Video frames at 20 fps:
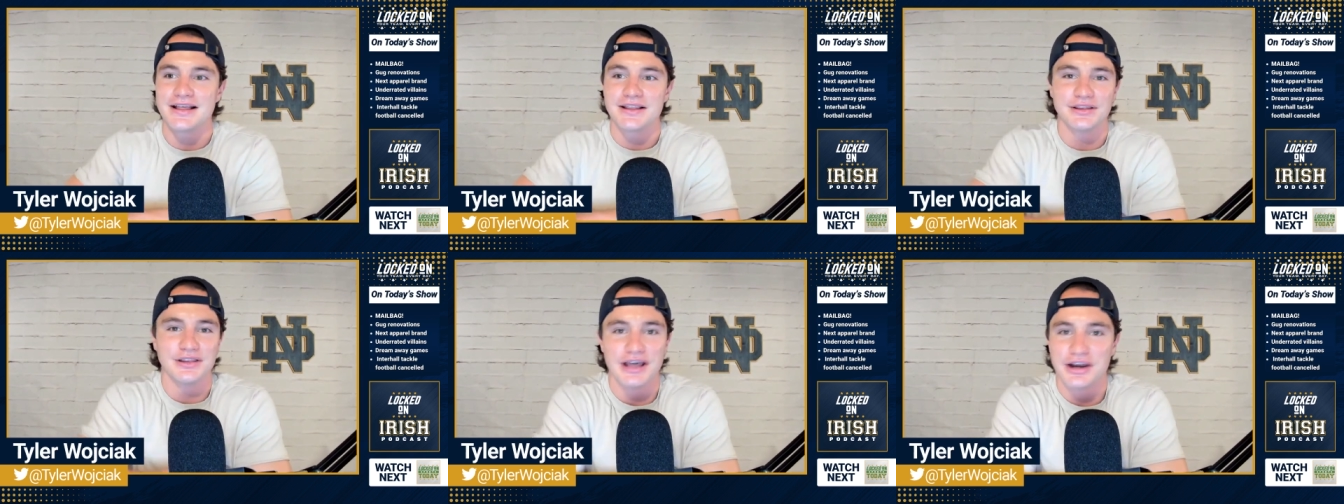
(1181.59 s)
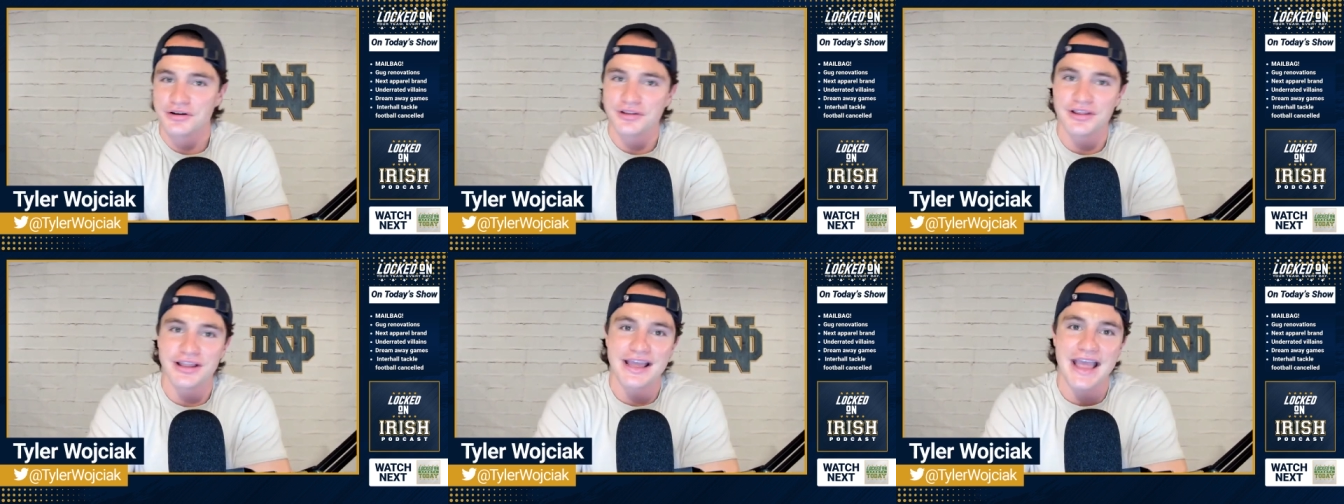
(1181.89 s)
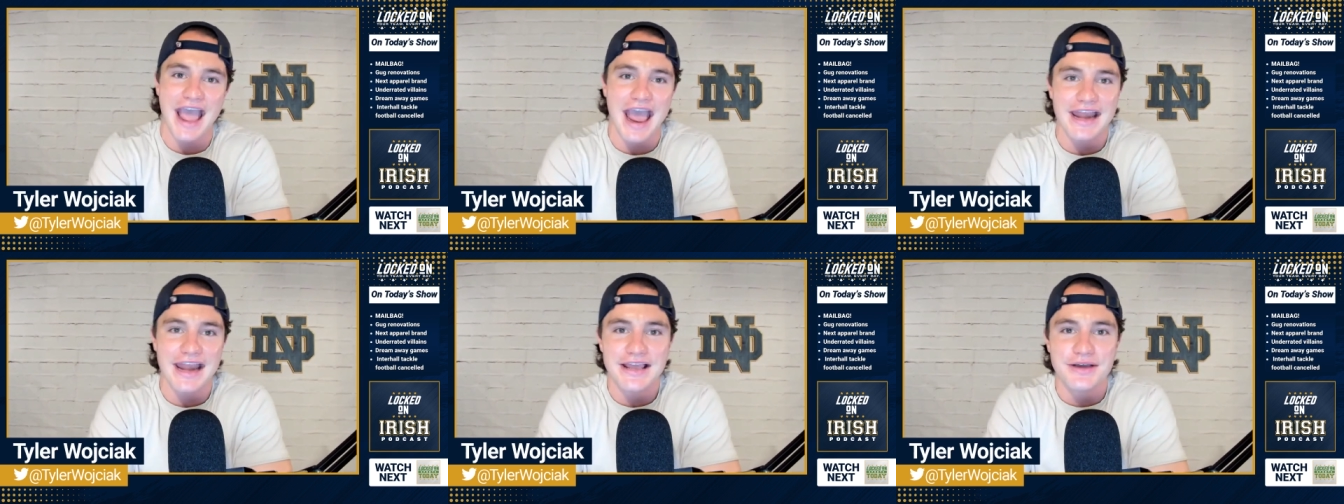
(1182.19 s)

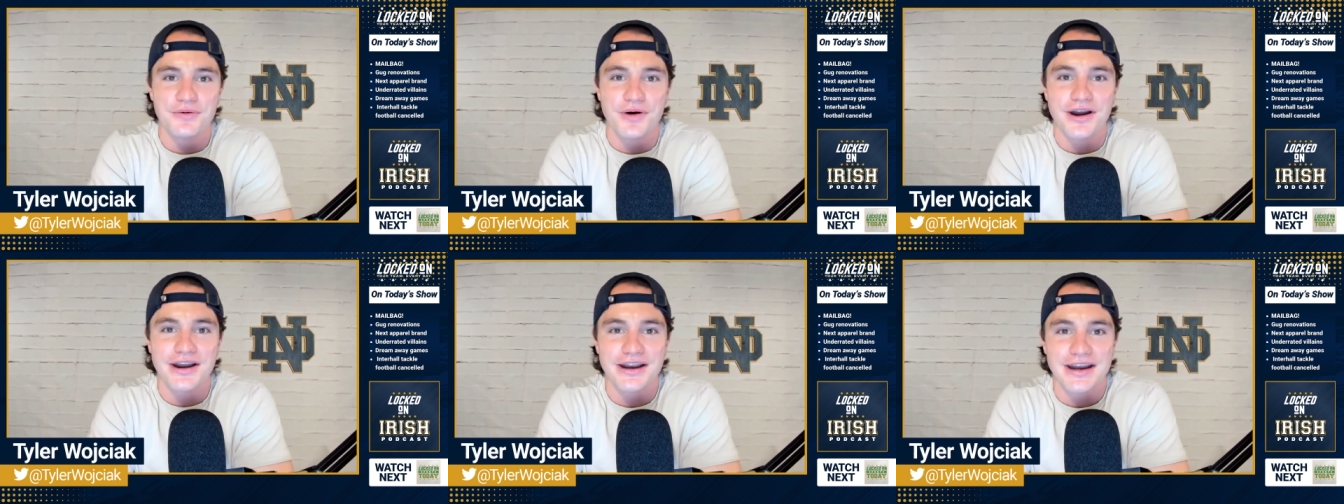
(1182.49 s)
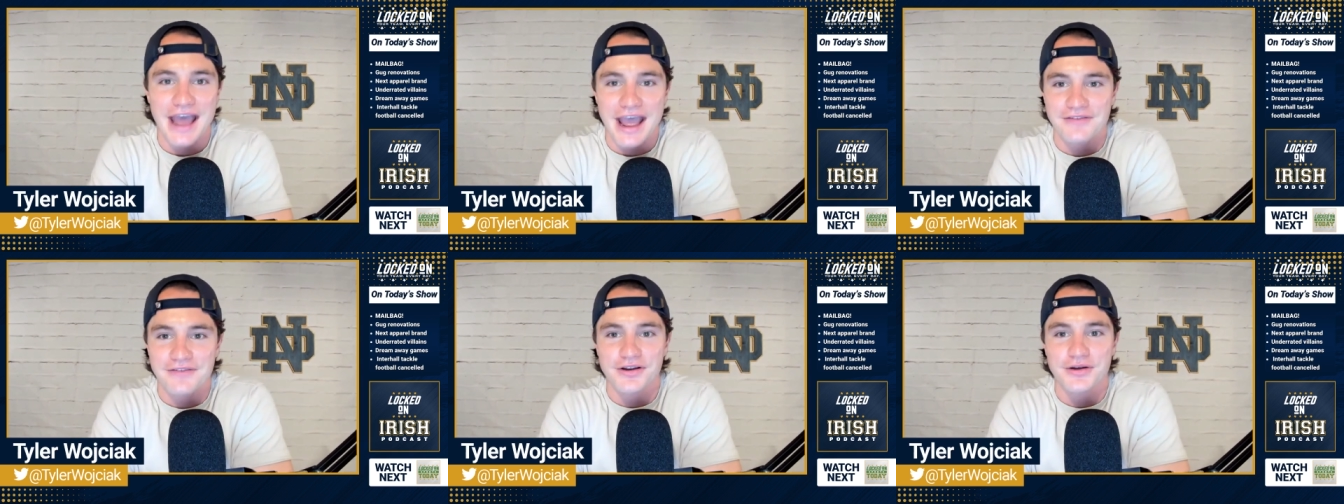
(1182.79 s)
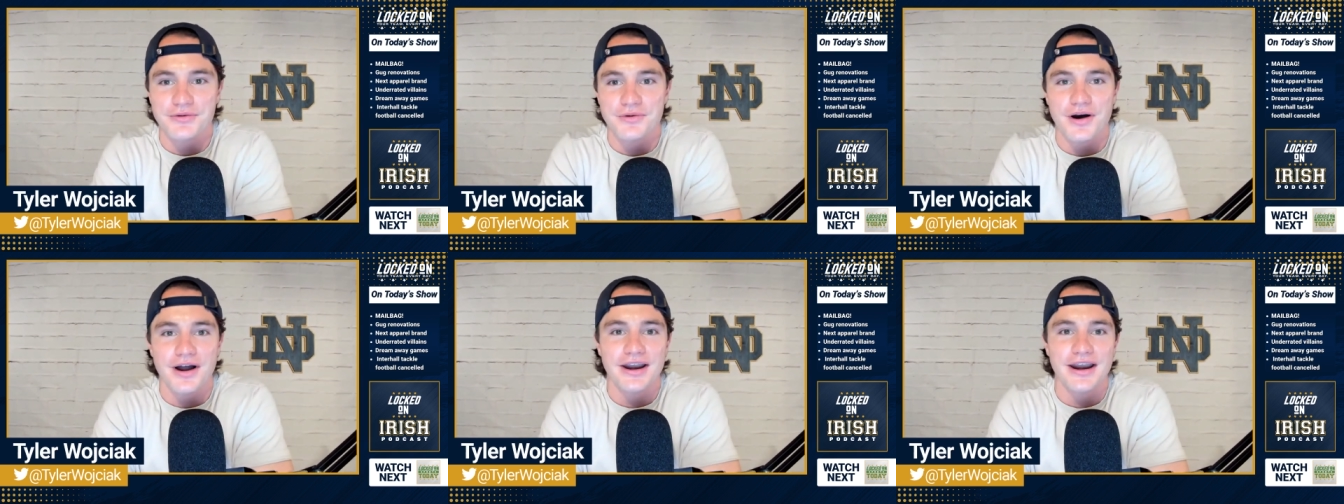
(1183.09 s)
literally anyone and
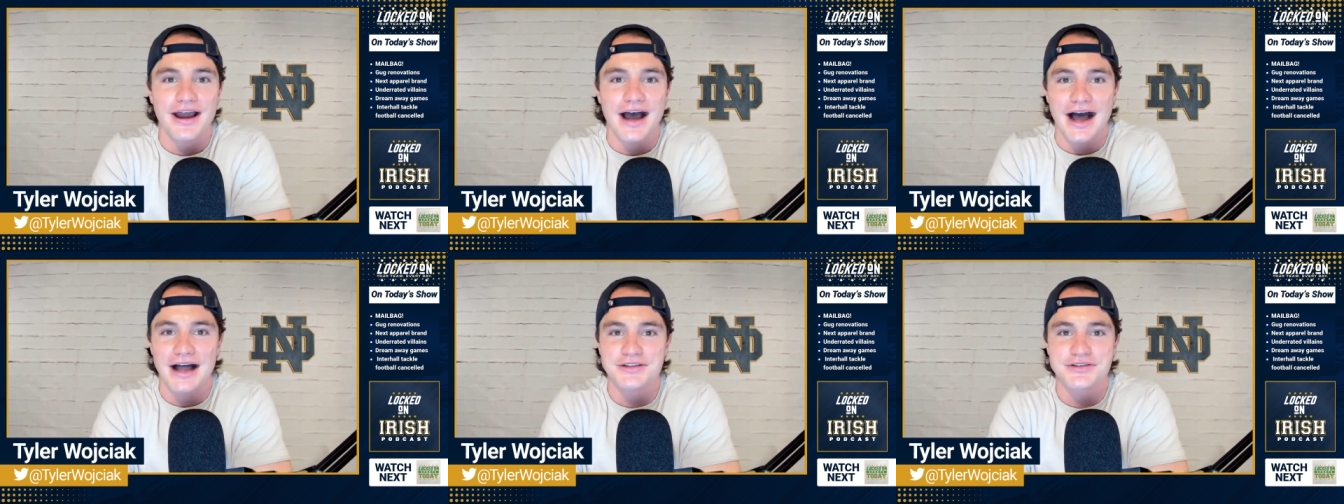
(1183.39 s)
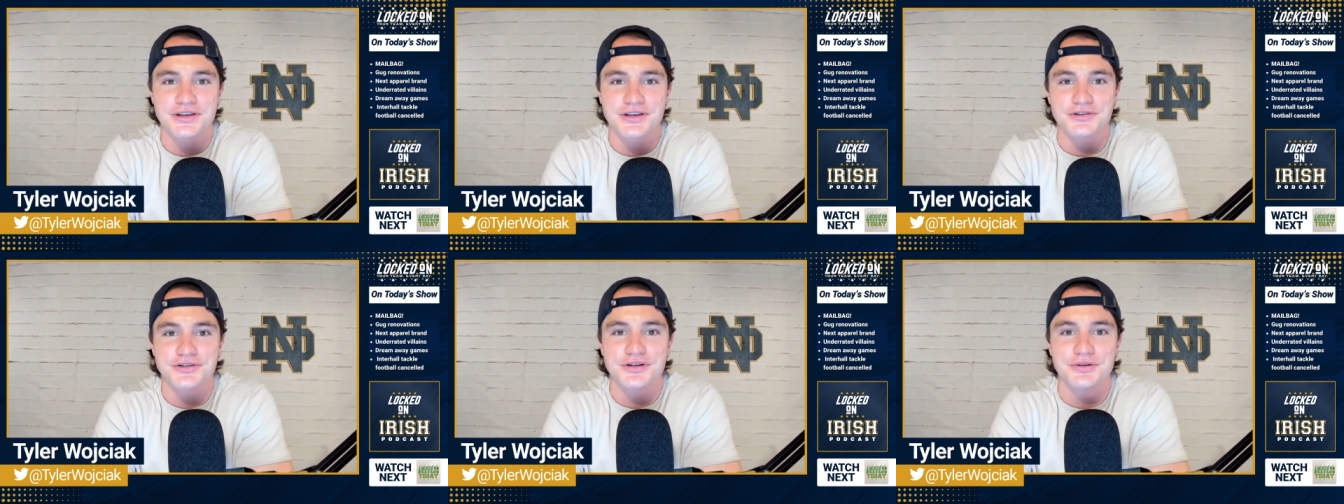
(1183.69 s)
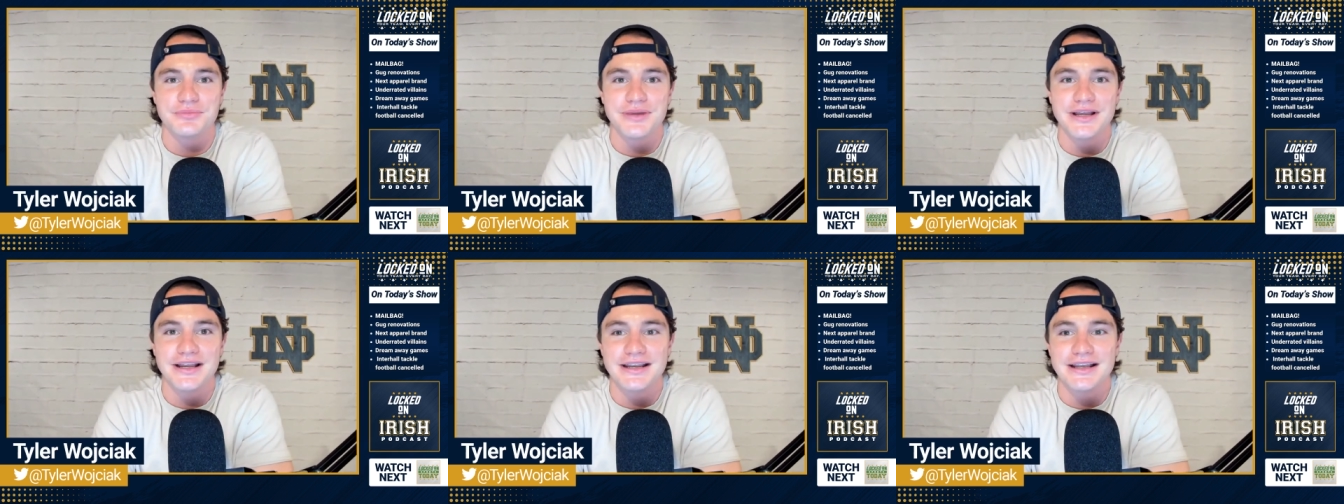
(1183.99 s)
everyone on
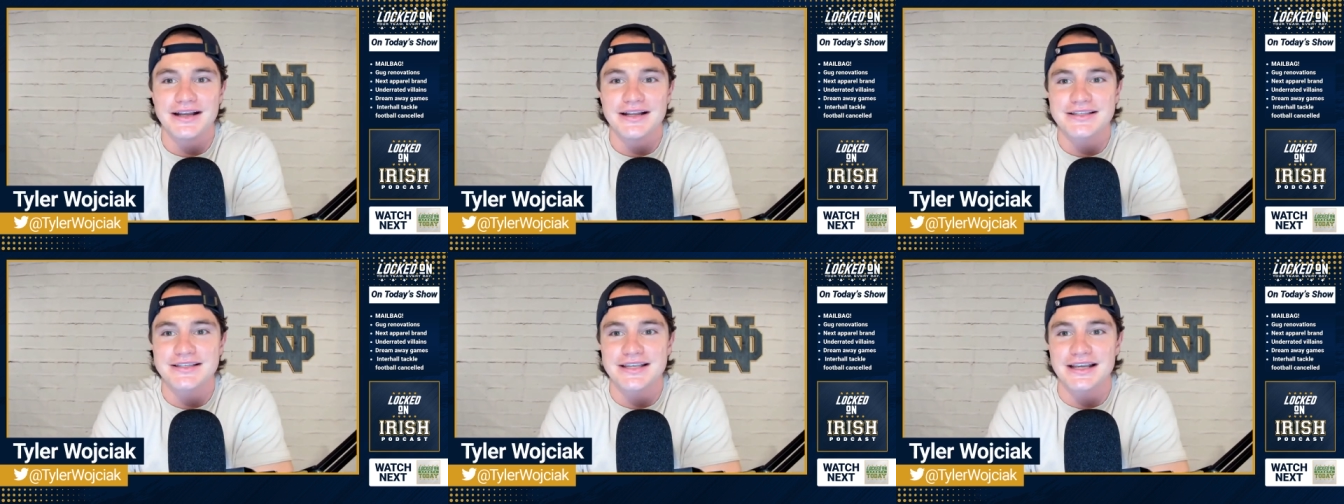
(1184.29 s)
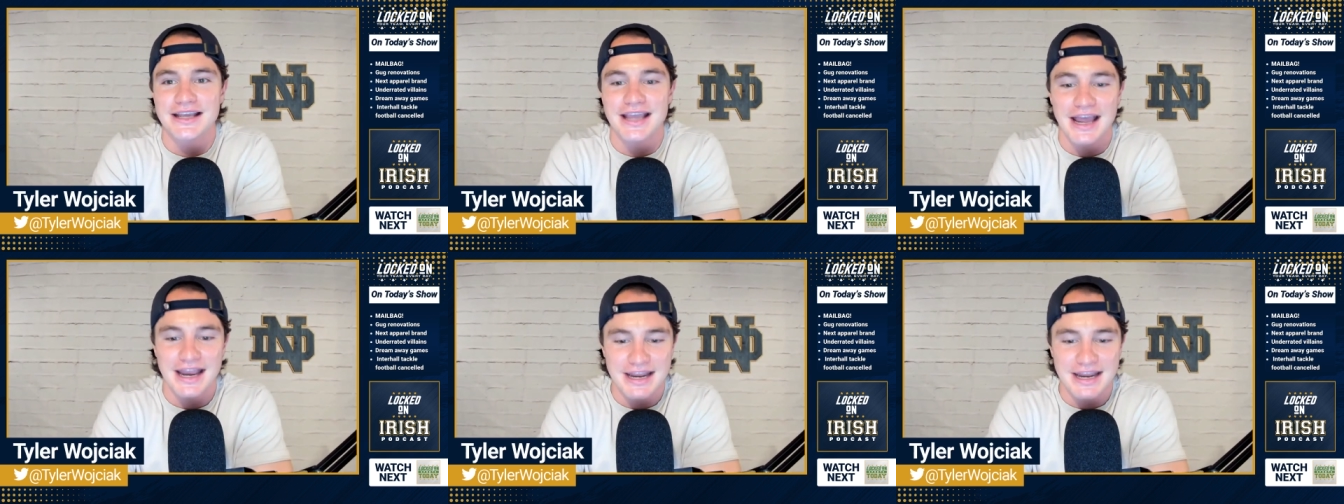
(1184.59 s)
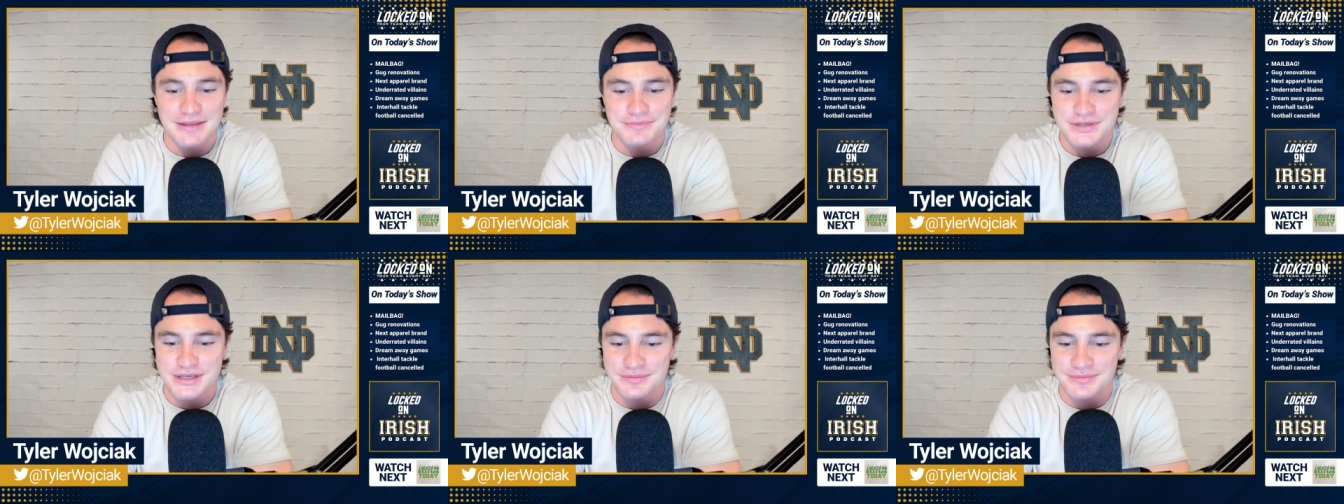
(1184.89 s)
social media to get
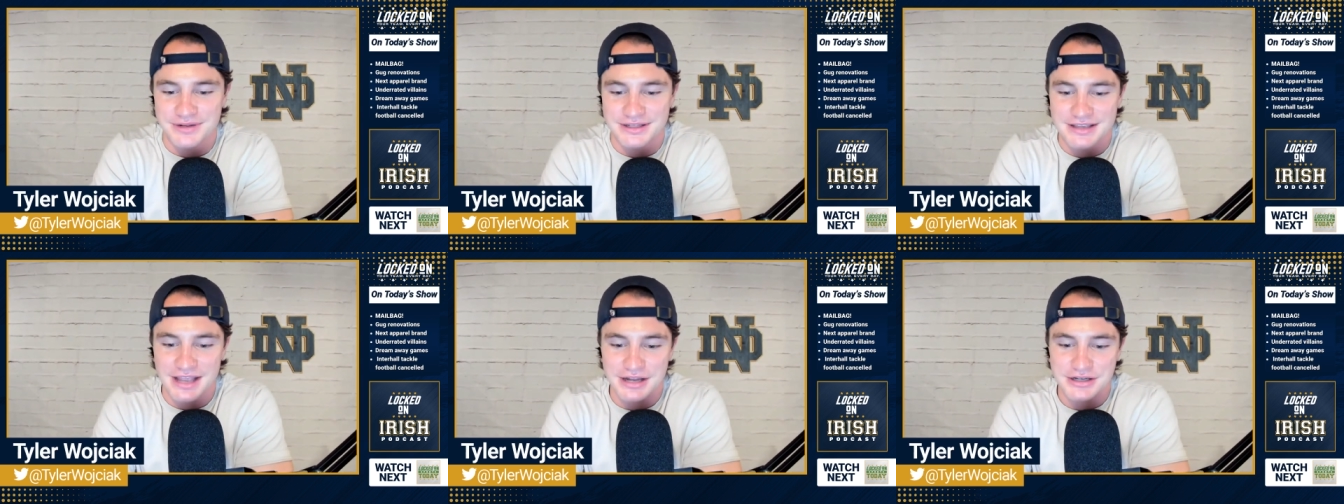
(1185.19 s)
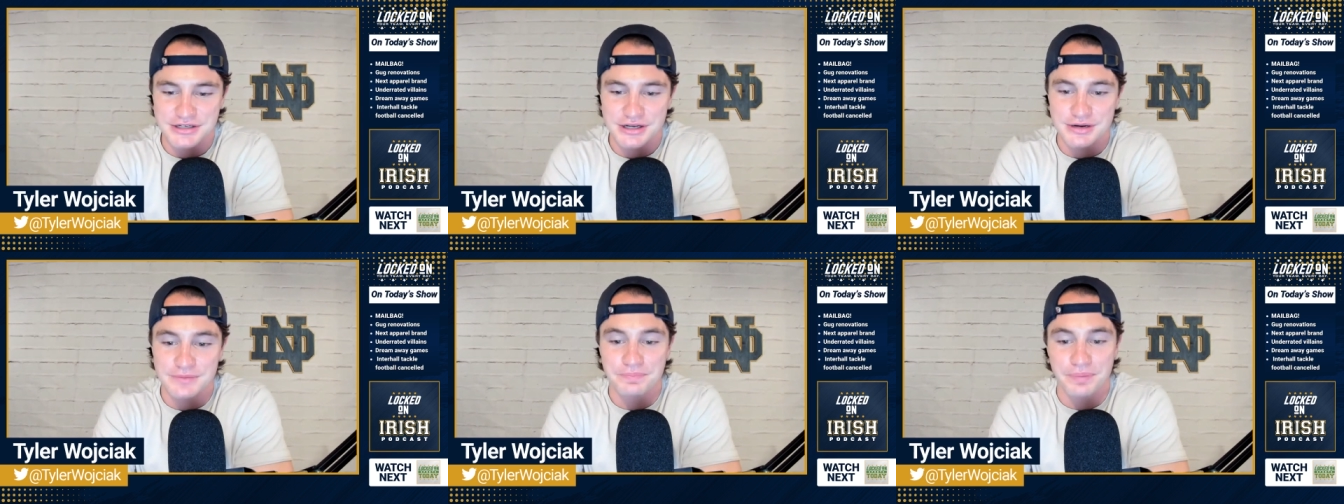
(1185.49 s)
him some attention,